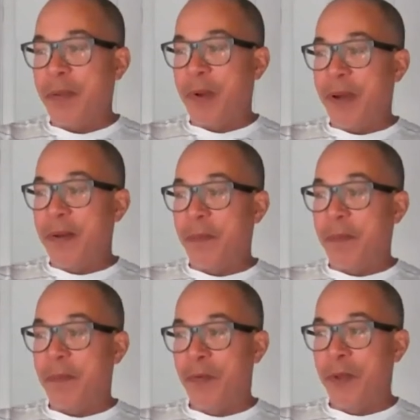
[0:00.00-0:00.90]
my
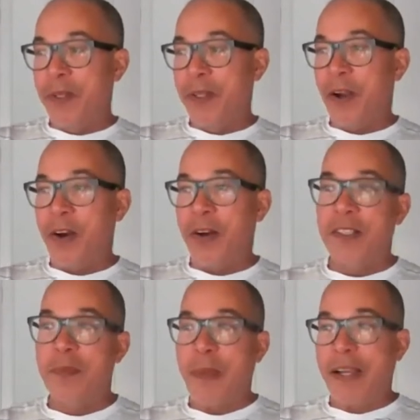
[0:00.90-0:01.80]
mind, really
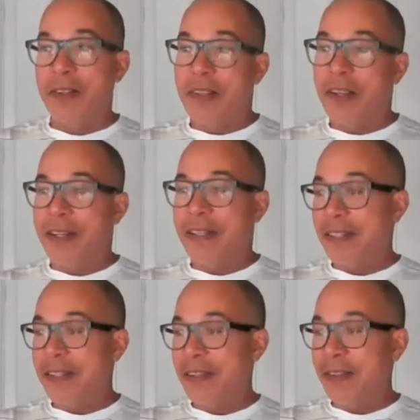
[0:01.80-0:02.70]
harkens back to the
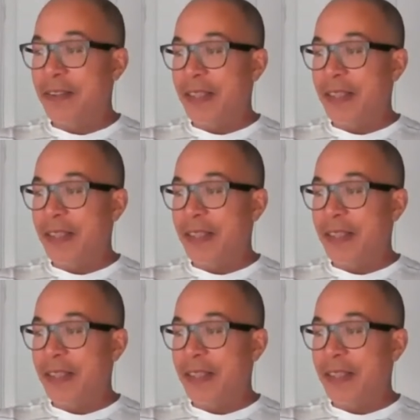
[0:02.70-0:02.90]
idea